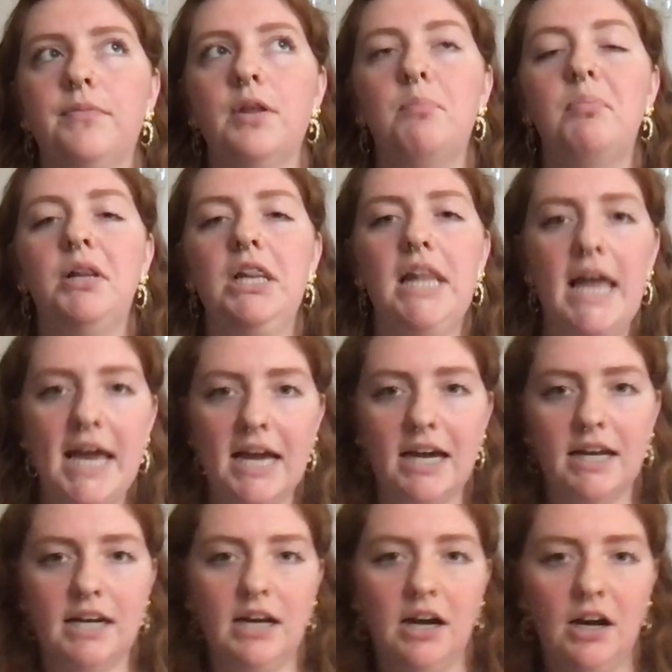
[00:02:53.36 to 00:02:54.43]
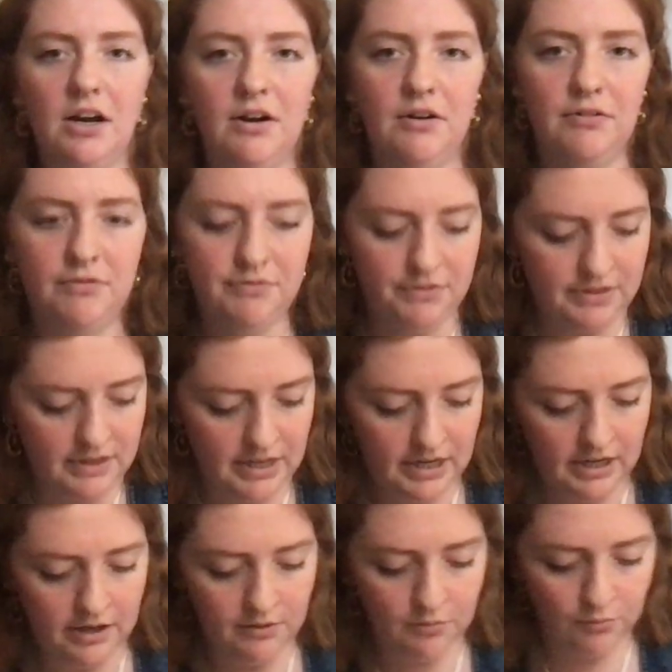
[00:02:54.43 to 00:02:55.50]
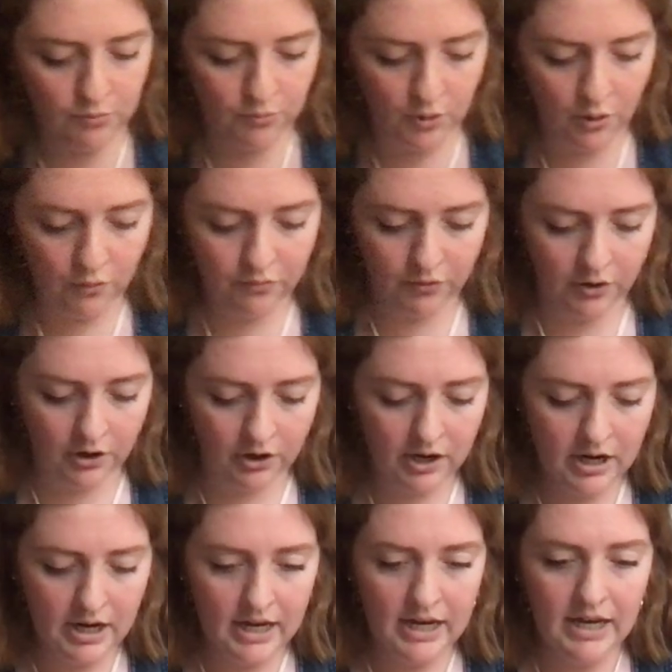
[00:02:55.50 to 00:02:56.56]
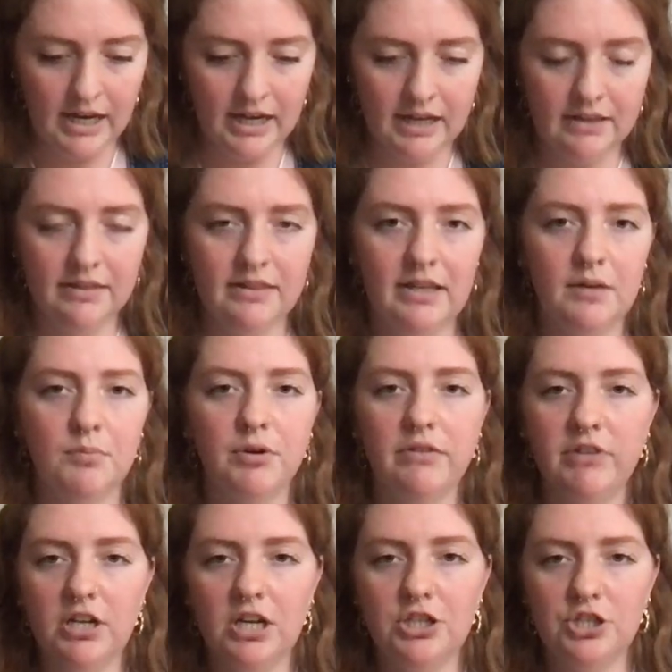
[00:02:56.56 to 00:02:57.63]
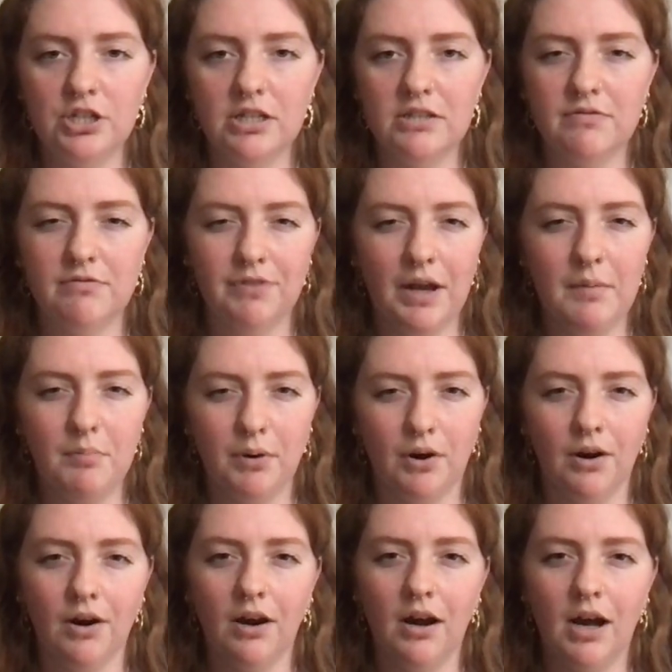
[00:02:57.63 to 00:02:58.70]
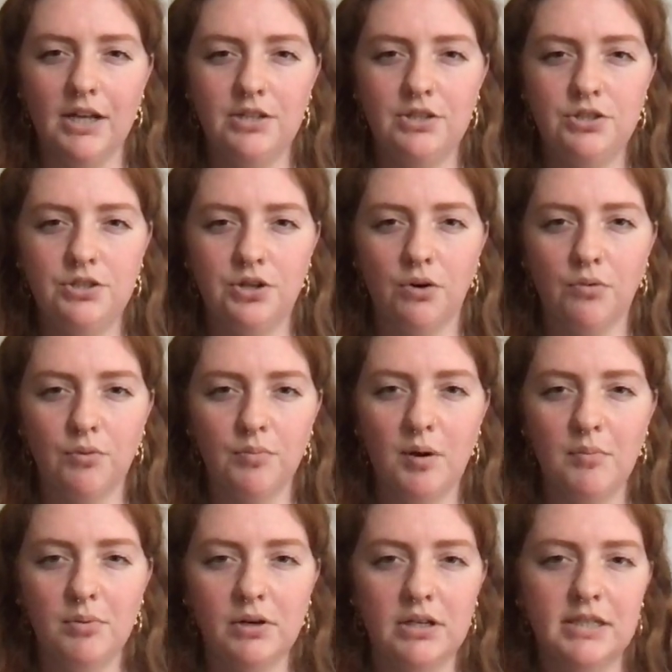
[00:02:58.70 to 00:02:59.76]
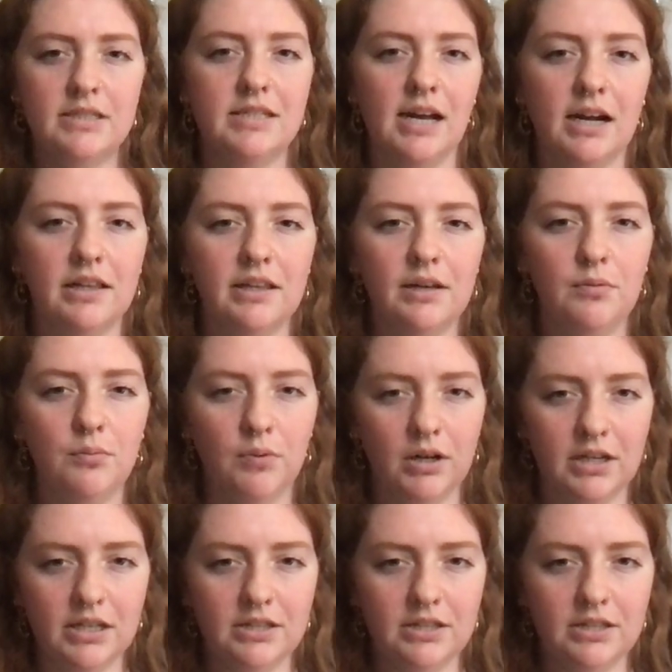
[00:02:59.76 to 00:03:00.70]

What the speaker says: plan of the rover. The abbreviation is VIPER. I don't remember exactly what it